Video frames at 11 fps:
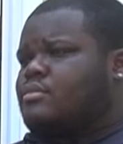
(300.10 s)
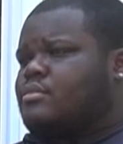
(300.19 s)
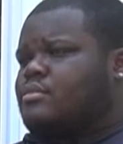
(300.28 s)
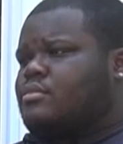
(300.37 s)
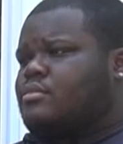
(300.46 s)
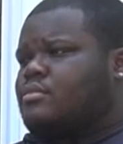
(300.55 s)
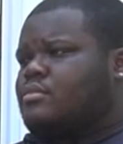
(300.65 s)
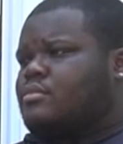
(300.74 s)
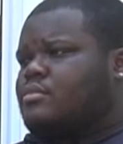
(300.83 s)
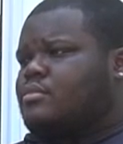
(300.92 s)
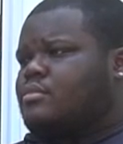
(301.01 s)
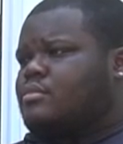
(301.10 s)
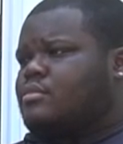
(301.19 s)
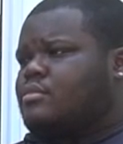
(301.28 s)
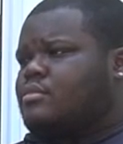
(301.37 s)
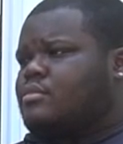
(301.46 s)

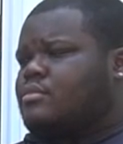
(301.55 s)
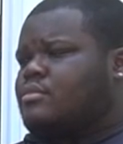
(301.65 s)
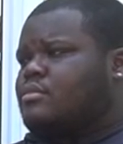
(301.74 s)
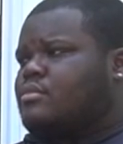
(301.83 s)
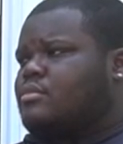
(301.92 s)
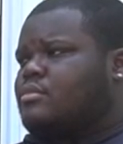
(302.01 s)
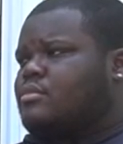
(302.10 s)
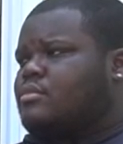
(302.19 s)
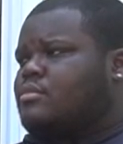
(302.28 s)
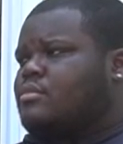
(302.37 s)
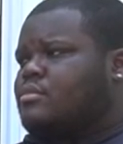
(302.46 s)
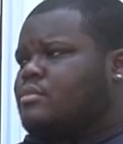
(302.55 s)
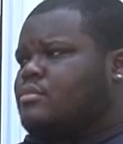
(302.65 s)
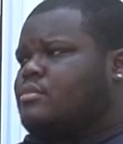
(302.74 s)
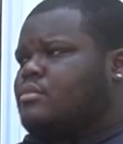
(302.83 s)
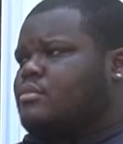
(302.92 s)

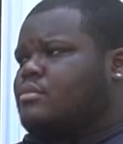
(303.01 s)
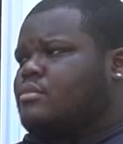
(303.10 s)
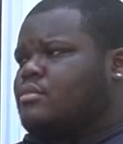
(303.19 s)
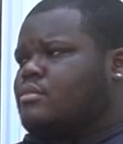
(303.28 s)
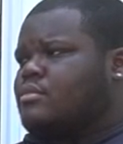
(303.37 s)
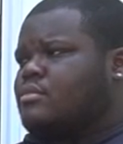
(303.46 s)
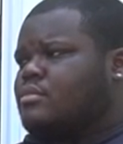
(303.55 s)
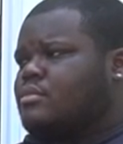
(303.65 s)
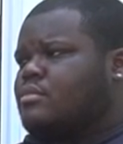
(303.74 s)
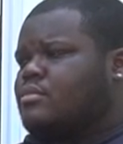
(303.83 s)
The person shown says nothing.